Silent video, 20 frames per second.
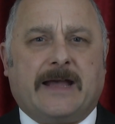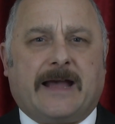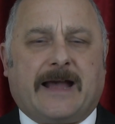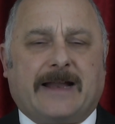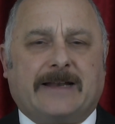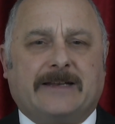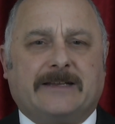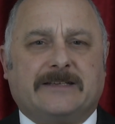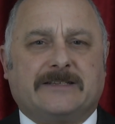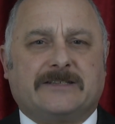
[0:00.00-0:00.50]

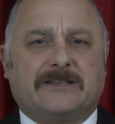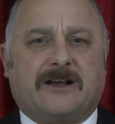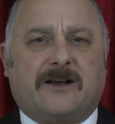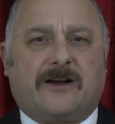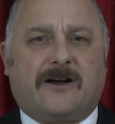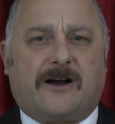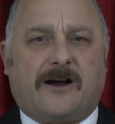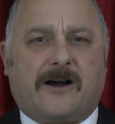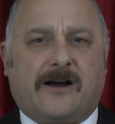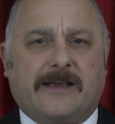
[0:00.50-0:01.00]
and is
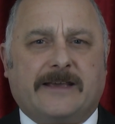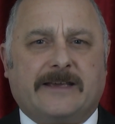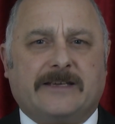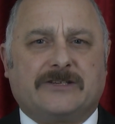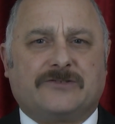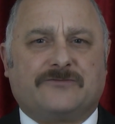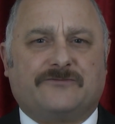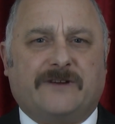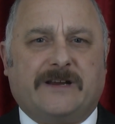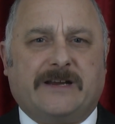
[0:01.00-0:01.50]
the
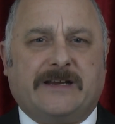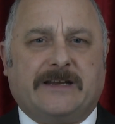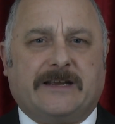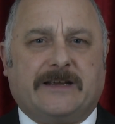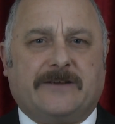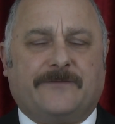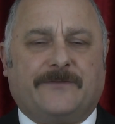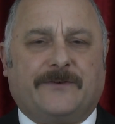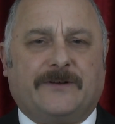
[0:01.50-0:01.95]
highest reading